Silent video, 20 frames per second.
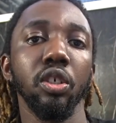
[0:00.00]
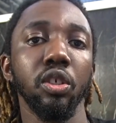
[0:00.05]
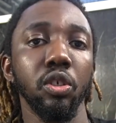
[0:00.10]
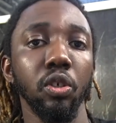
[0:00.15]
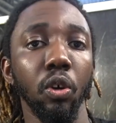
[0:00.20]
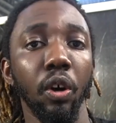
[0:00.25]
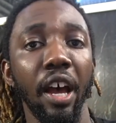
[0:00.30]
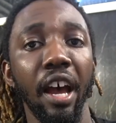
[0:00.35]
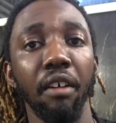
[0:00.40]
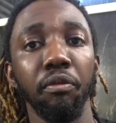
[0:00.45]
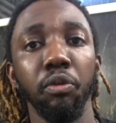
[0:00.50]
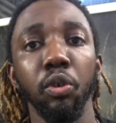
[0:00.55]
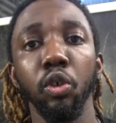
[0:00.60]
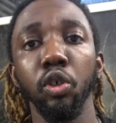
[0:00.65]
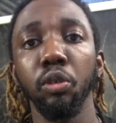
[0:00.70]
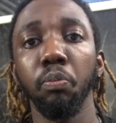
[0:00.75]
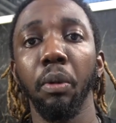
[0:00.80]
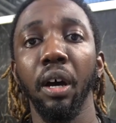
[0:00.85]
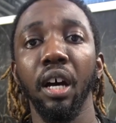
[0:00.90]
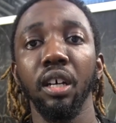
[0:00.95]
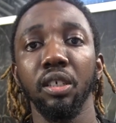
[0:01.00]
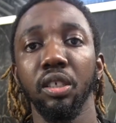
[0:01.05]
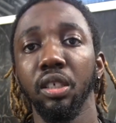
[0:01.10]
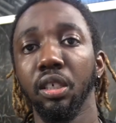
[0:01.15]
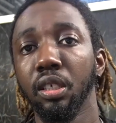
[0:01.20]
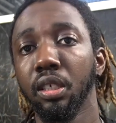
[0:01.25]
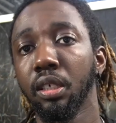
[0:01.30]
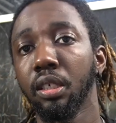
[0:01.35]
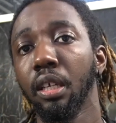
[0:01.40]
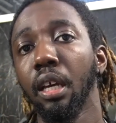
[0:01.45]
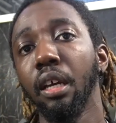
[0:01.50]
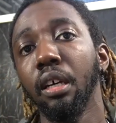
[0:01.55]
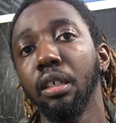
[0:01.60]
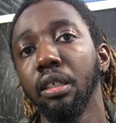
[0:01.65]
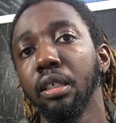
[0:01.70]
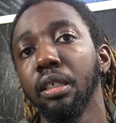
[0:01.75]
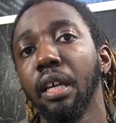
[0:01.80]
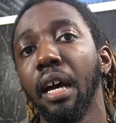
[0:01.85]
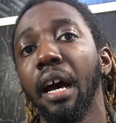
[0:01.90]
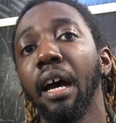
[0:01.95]
You'll have those boxes set
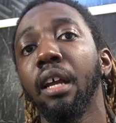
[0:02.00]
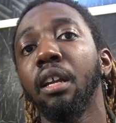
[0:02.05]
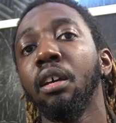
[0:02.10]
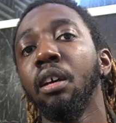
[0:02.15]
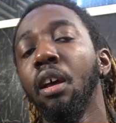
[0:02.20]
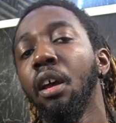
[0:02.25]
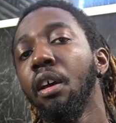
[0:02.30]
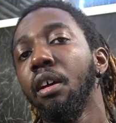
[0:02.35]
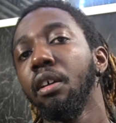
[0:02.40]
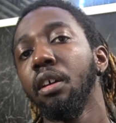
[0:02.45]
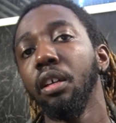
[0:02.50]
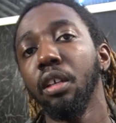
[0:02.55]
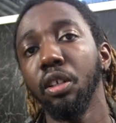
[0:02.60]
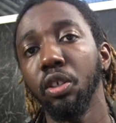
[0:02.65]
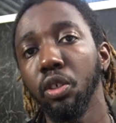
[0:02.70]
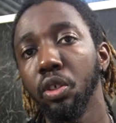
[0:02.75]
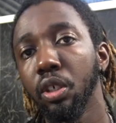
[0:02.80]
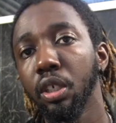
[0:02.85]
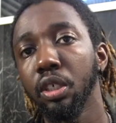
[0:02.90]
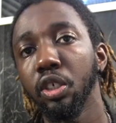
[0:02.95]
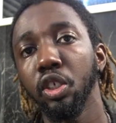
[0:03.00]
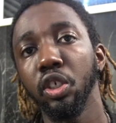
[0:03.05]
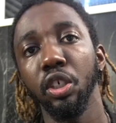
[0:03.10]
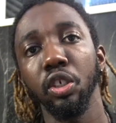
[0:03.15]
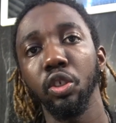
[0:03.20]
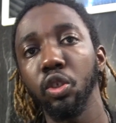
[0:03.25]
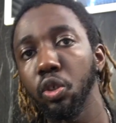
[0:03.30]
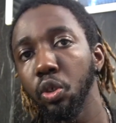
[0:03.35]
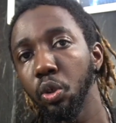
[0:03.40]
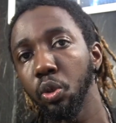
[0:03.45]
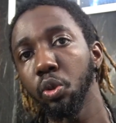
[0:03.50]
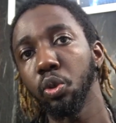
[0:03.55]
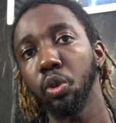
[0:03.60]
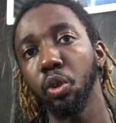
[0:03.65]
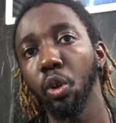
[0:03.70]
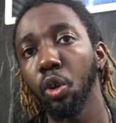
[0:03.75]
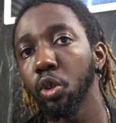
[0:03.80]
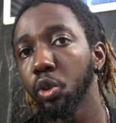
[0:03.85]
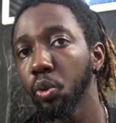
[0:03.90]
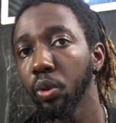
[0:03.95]
aside, and you can just use
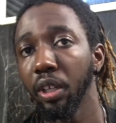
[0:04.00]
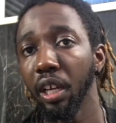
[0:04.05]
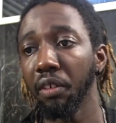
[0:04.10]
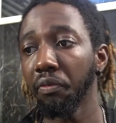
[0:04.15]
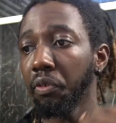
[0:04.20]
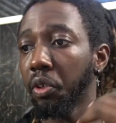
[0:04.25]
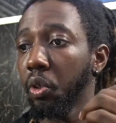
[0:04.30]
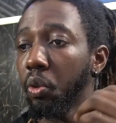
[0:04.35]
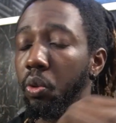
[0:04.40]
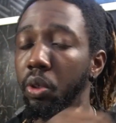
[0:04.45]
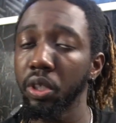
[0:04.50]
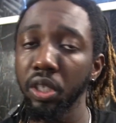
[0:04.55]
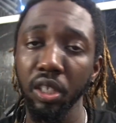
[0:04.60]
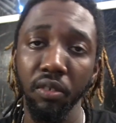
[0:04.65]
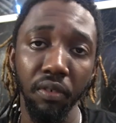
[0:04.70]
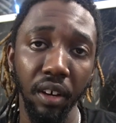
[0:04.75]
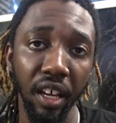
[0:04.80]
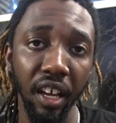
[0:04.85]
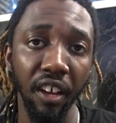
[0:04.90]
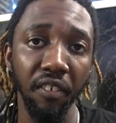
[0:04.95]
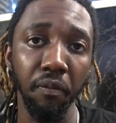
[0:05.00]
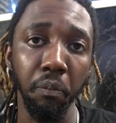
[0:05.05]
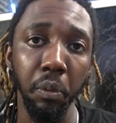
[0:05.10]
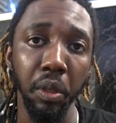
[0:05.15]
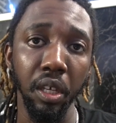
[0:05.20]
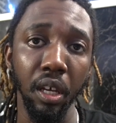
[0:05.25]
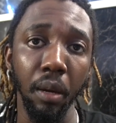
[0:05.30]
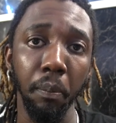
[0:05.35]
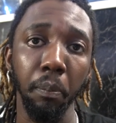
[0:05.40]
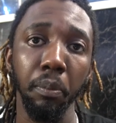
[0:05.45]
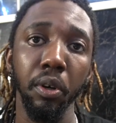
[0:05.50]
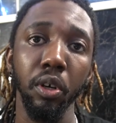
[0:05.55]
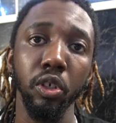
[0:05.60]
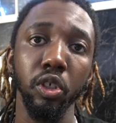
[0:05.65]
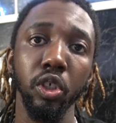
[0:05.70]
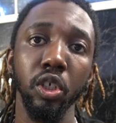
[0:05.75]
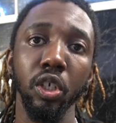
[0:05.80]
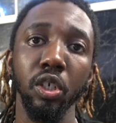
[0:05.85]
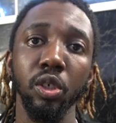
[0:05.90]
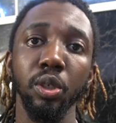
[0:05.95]
those whenever you receive a FBM
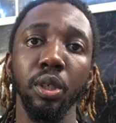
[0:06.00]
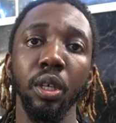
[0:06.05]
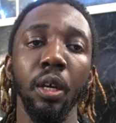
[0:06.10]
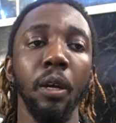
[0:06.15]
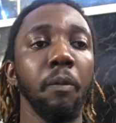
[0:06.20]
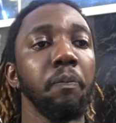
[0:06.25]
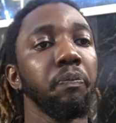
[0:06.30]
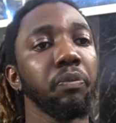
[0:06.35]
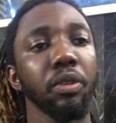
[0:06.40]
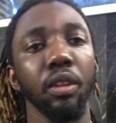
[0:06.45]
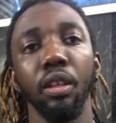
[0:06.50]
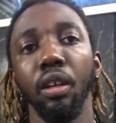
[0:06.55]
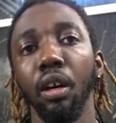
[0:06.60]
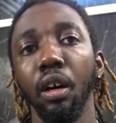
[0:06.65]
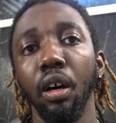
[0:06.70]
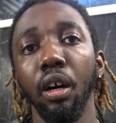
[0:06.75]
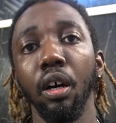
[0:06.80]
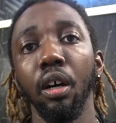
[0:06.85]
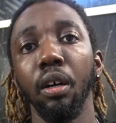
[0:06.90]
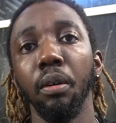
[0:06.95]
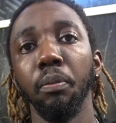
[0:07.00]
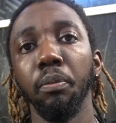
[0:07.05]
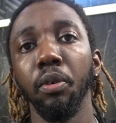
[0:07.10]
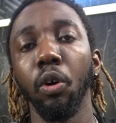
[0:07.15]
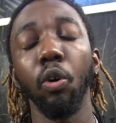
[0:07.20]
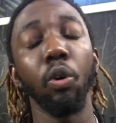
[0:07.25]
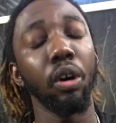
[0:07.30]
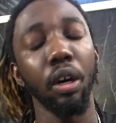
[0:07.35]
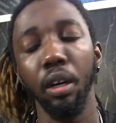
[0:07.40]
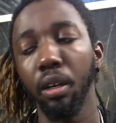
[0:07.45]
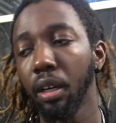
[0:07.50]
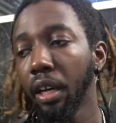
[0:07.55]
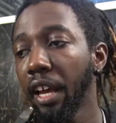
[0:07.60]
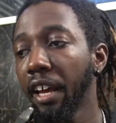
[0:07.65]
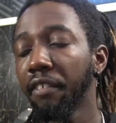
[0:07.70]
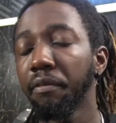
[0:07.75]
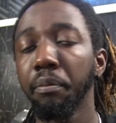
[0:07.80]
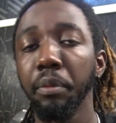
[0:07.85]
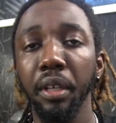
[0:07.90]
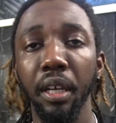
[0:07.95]
purchase or
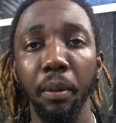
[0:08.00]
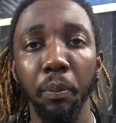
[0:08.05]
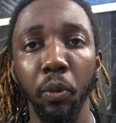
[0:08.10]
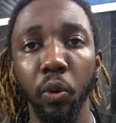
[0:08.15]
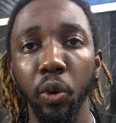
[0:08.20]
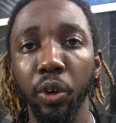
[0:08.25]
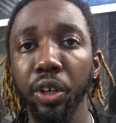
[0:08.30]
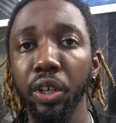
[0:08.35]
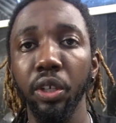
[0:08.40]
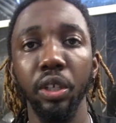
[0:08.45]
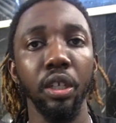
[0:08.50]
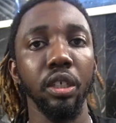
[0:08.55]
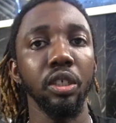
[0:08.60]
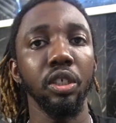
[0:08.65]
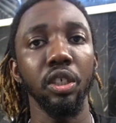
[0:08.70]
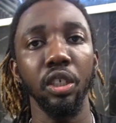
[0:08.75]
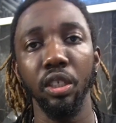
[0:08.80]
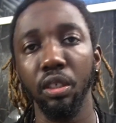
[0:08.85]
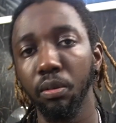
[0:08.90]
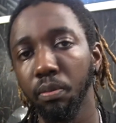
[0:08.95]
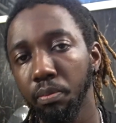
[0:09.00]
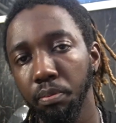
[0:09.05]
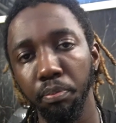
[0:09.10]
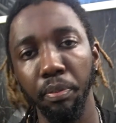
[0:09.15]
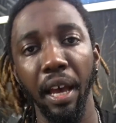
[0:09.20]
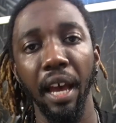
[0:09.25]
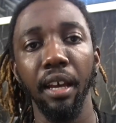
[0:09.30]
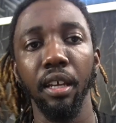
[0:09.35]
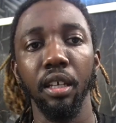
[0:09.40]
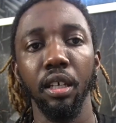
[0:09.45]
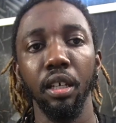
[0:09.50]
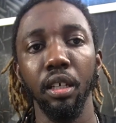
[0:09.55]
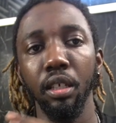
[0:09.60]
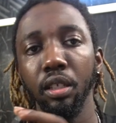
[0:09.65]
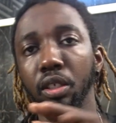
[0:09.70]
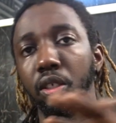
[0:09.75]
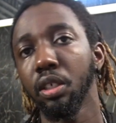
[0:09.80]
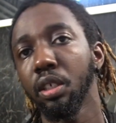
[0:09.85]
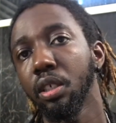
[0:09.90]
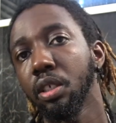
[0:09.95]
FBM order. You can just pack it and
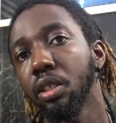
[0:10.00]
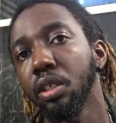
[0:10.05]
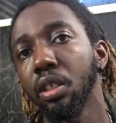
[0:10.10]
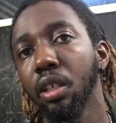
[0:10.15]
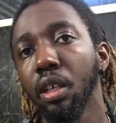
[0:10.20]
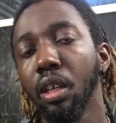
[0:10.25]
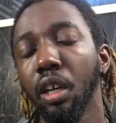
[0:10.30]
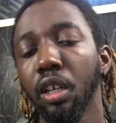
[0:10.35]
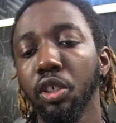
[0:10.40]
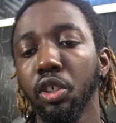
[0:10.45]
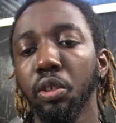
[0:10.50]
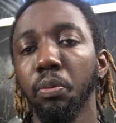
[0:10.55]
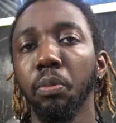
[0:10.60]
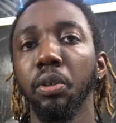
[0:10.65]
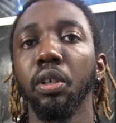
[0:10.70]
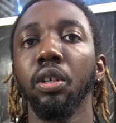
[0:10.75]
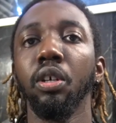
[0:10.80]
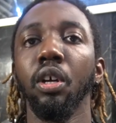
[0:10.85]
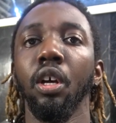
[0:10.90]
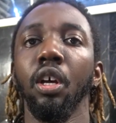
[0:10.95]
send it to the customer.